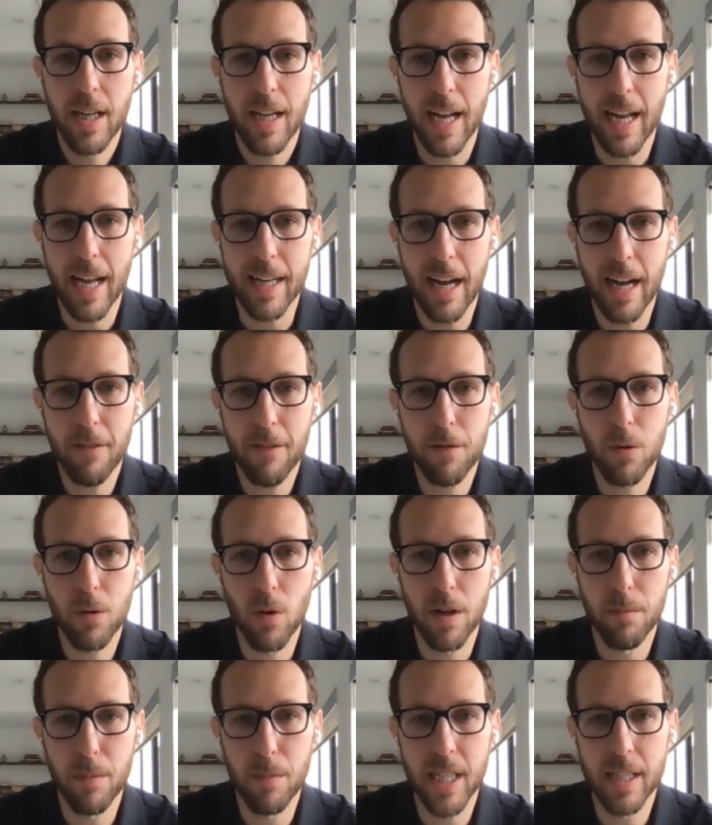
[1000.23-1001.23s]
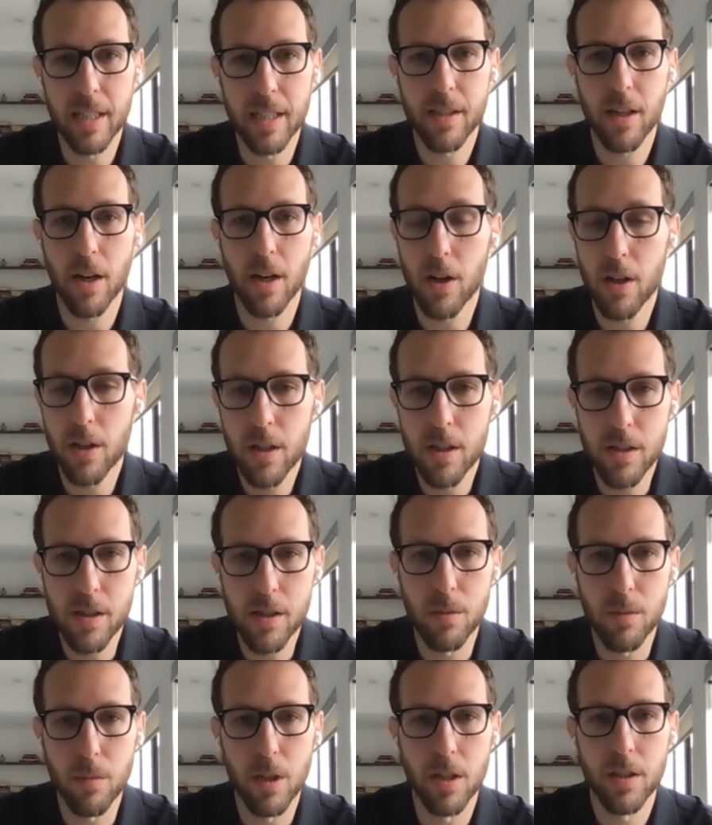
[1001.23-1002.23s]
And everyone means all
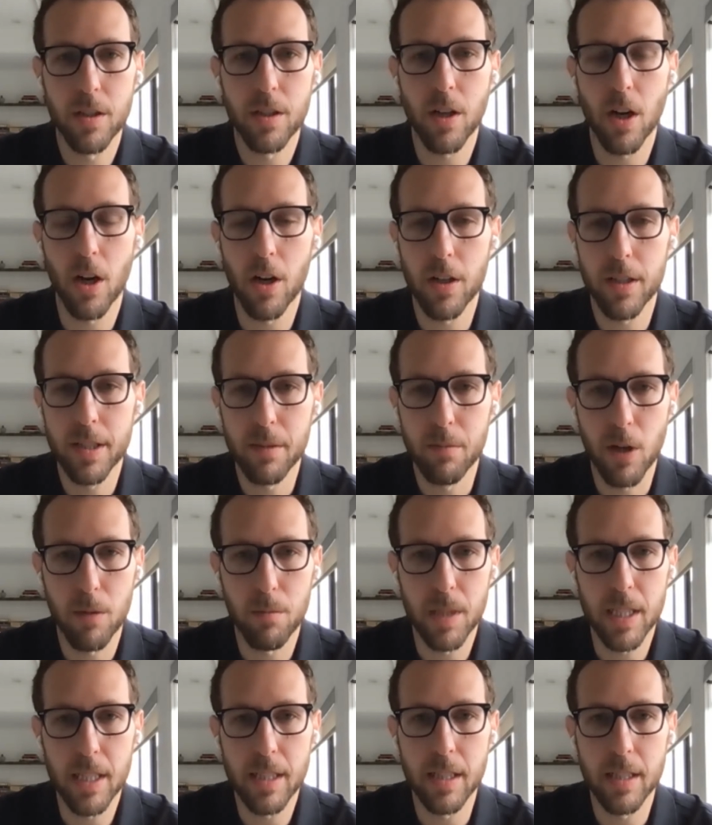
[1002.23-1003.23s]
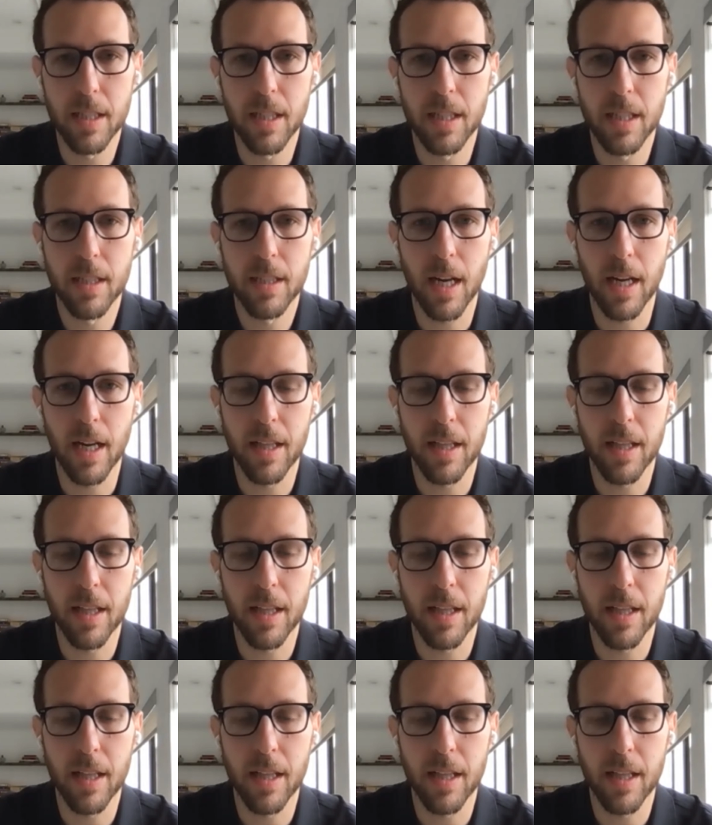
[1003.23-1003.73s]
consumers, all small businesses.